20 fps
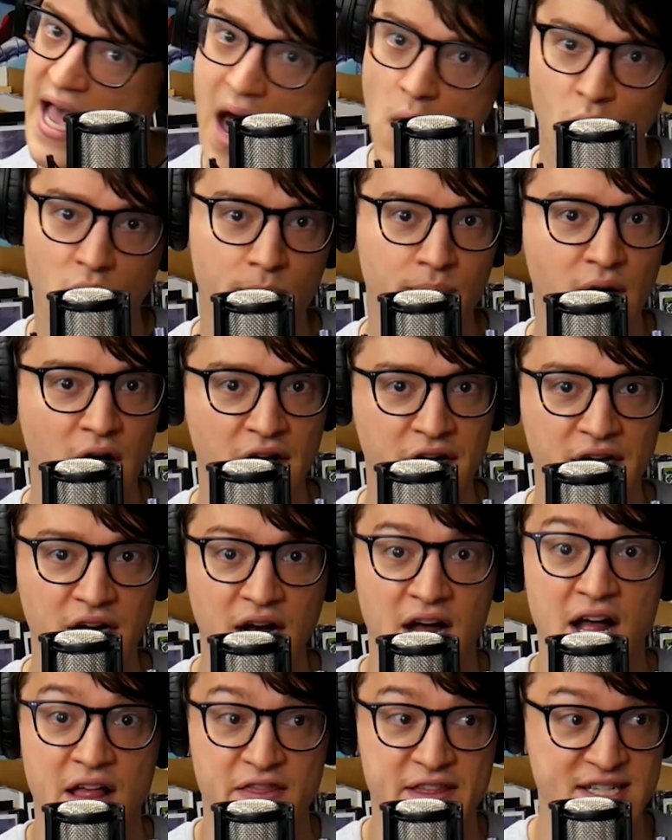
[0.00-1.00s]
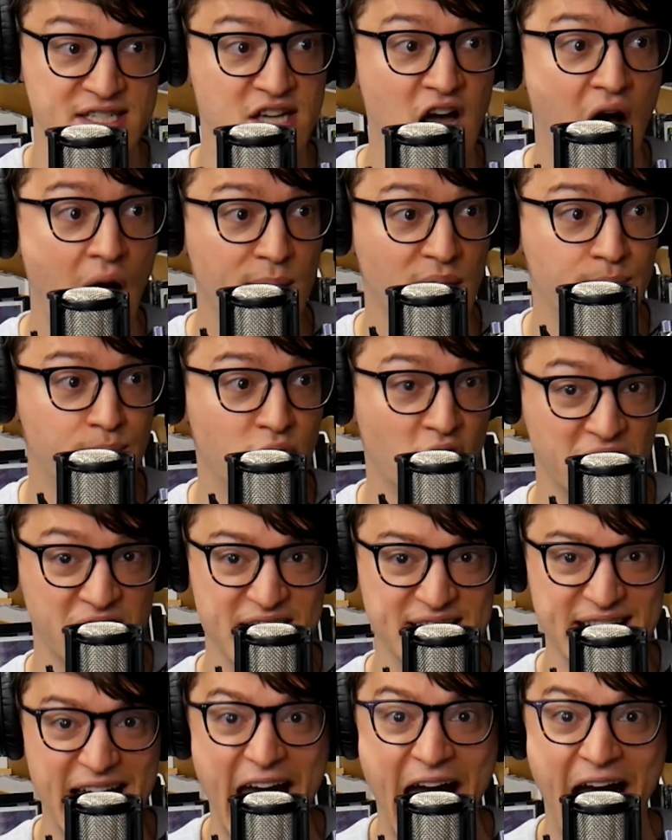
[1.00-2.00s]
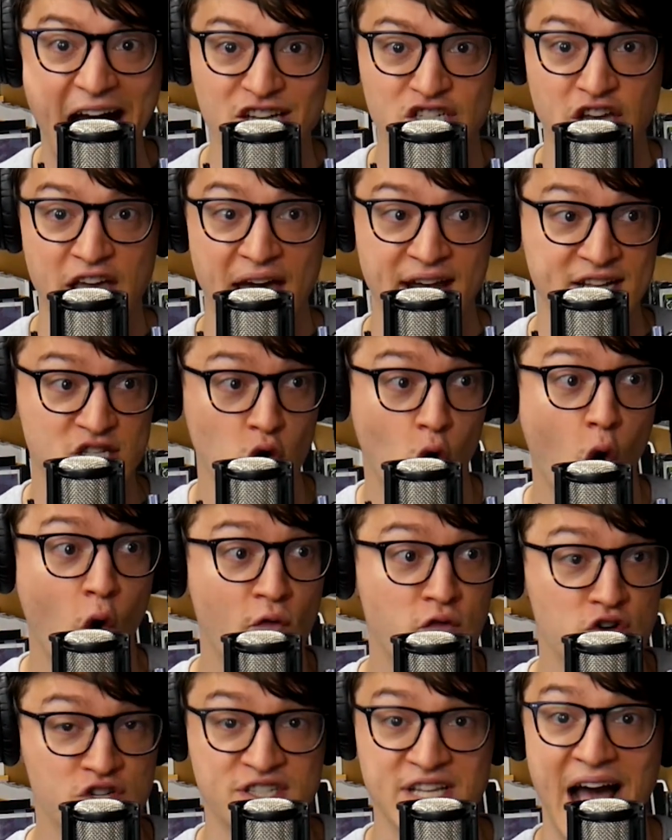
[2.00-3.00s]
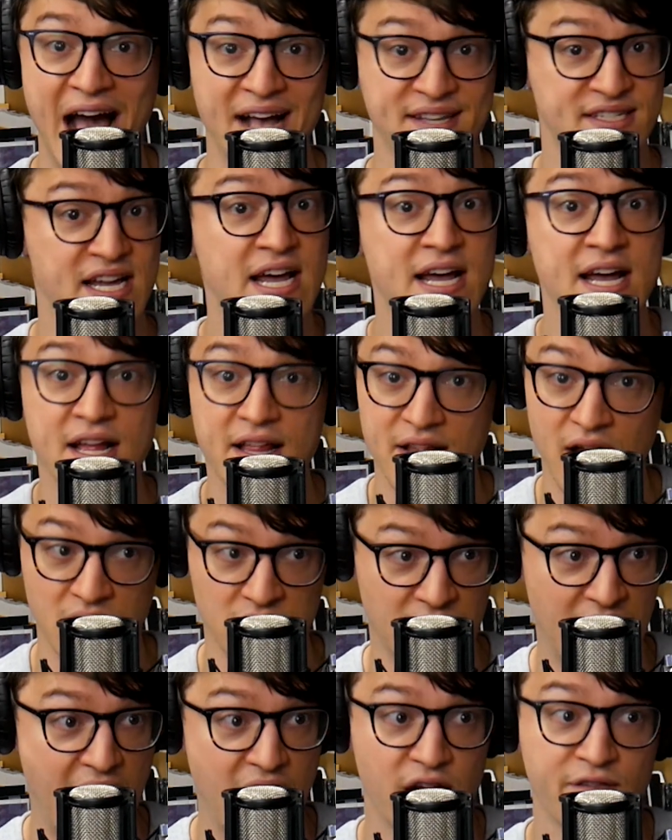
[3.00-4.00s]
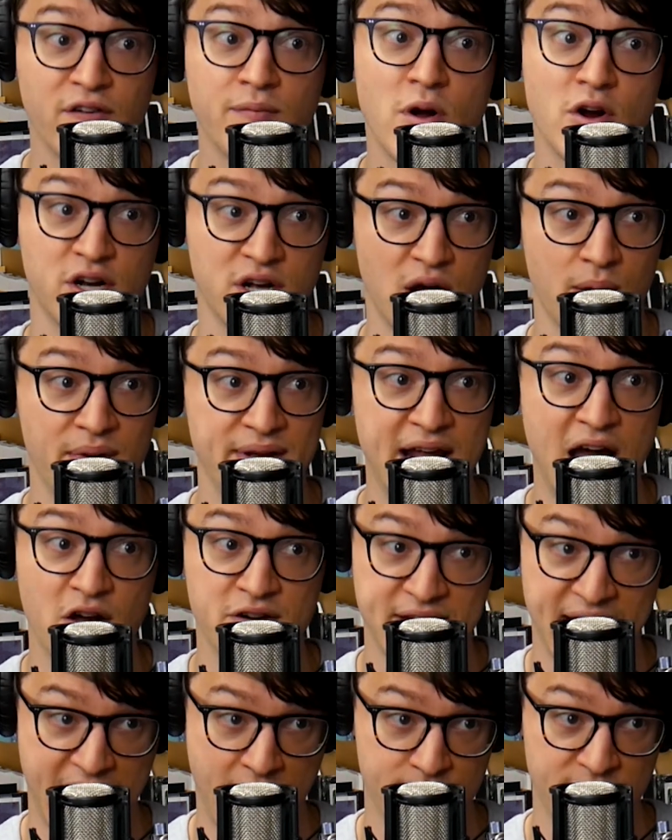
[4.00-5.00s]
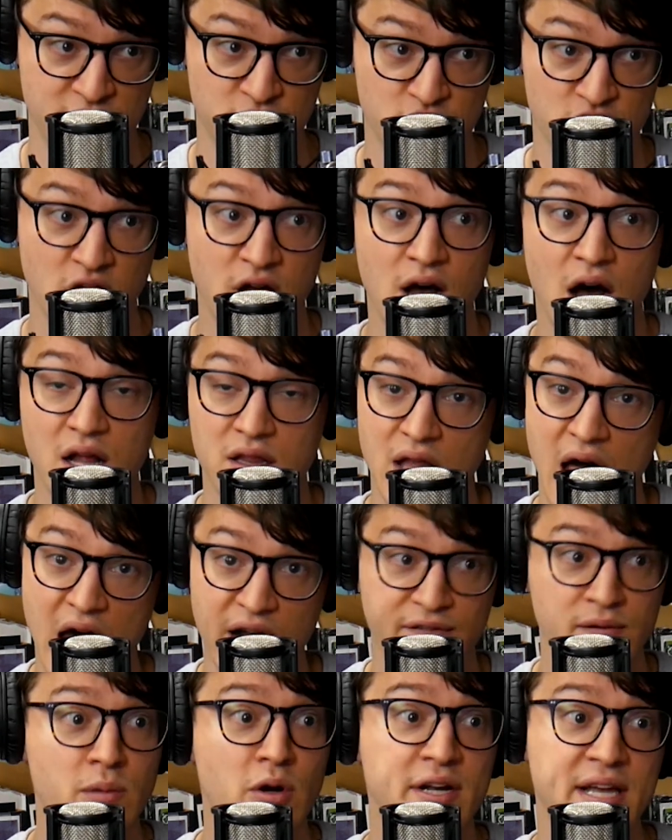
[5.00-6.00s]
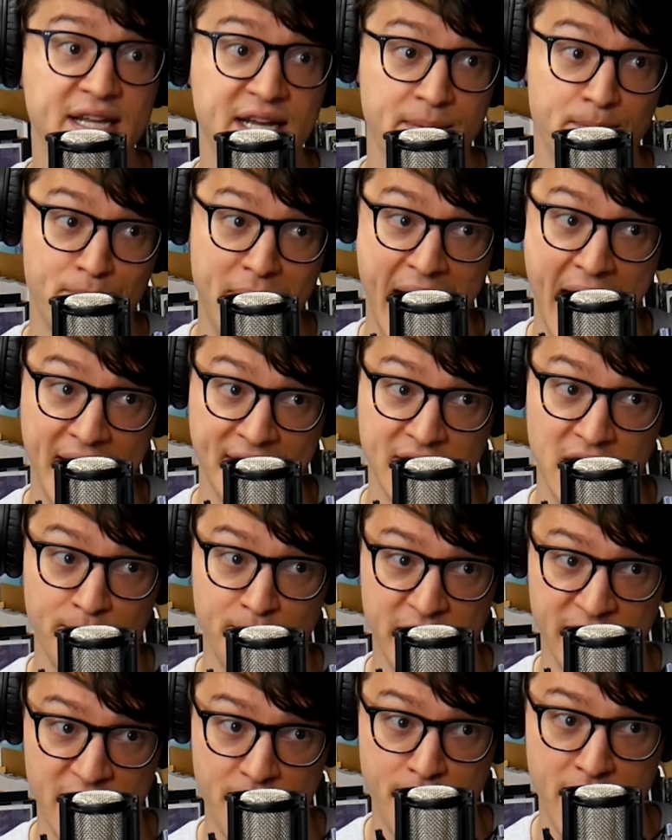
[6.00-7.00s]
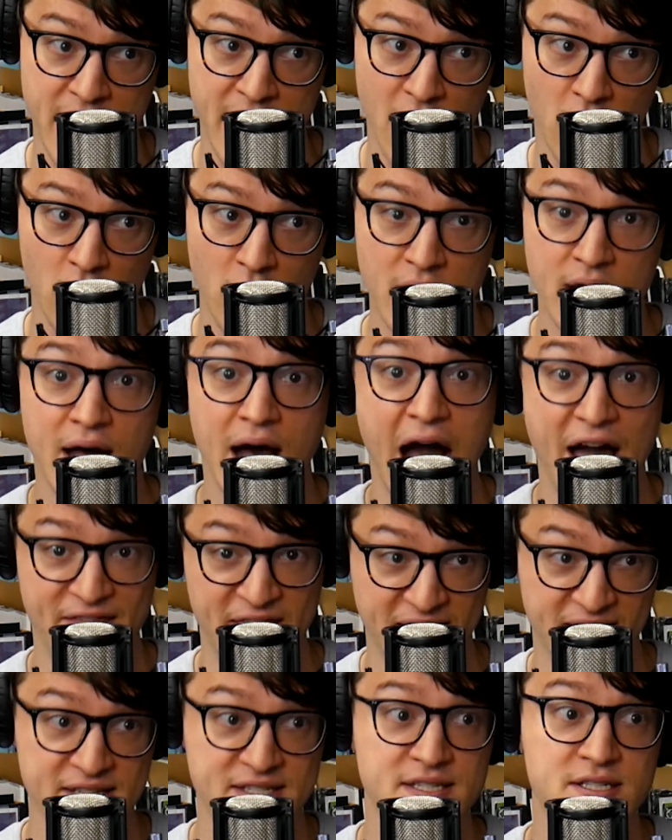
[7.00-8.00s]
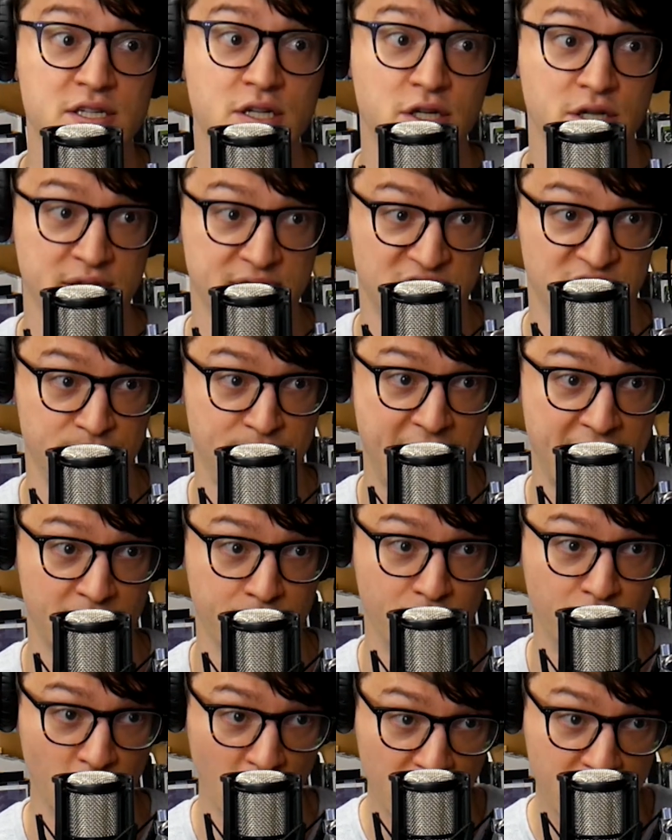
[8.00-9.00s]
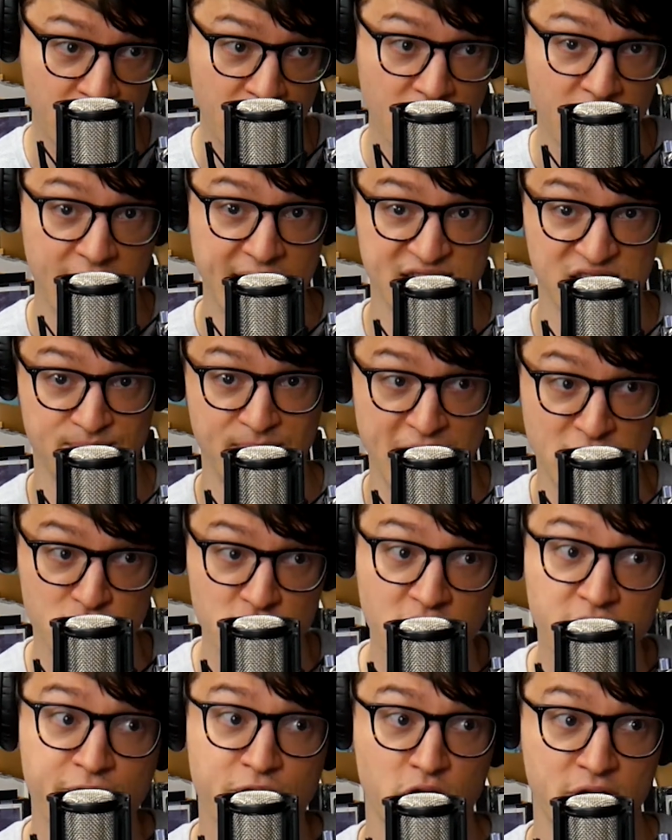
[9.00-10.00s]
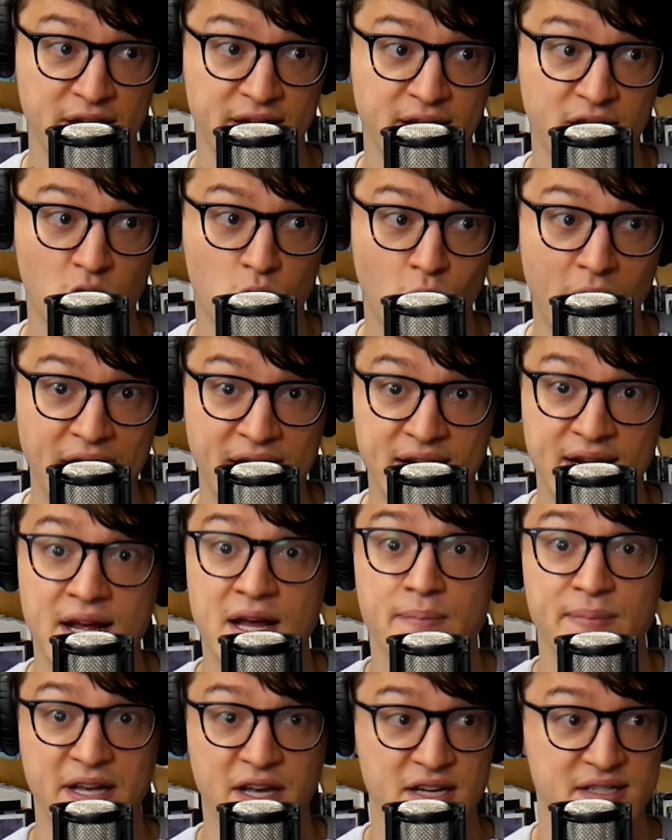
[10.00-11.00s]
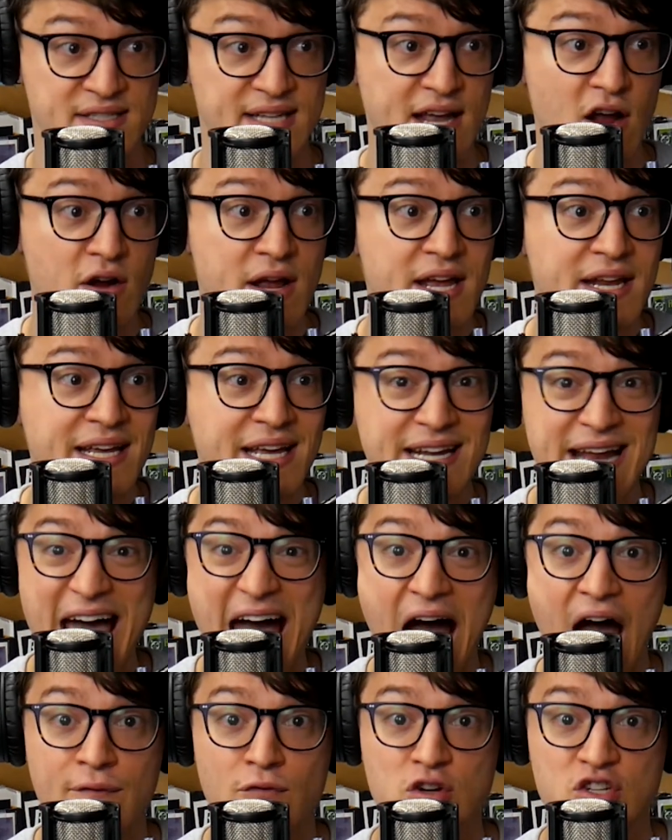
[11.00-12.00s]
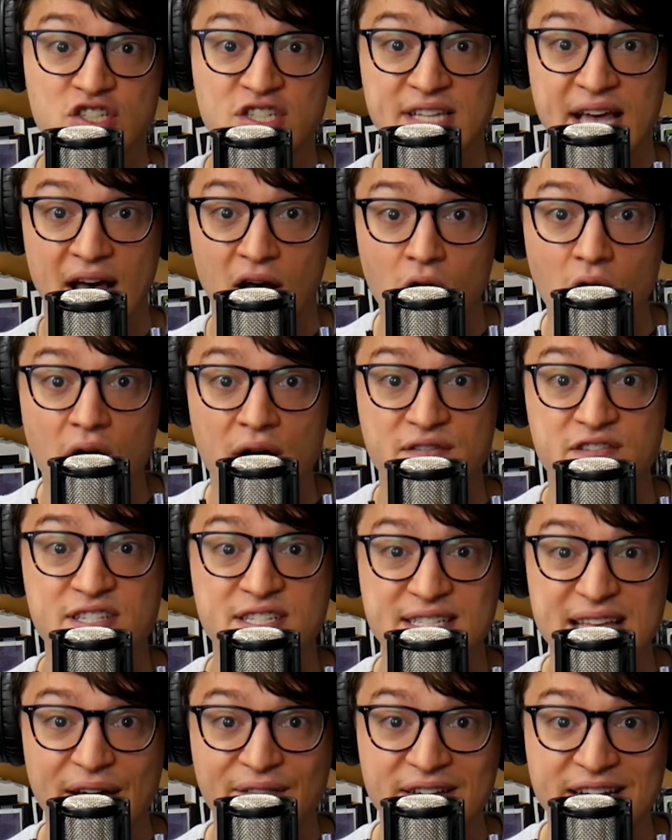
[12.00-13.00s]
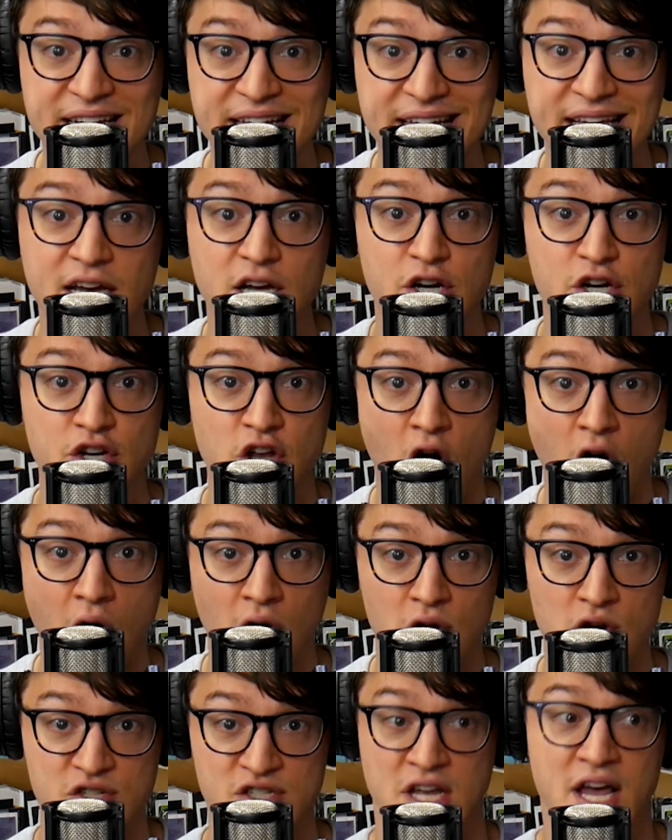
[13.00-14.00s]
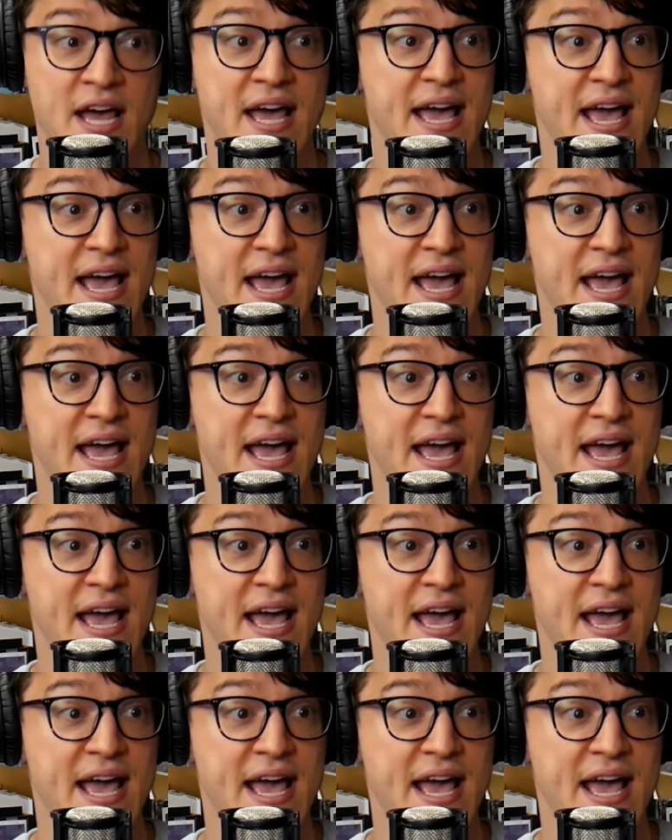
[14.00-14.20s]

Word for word: Cowabunga. This comic book, this ash can, it's oversized. A lot of them are coming out damaged. A lot of them are getting banged up in the mail. I think this is a good spec book, especially for getting graded, because they are hitting an average sale of $70.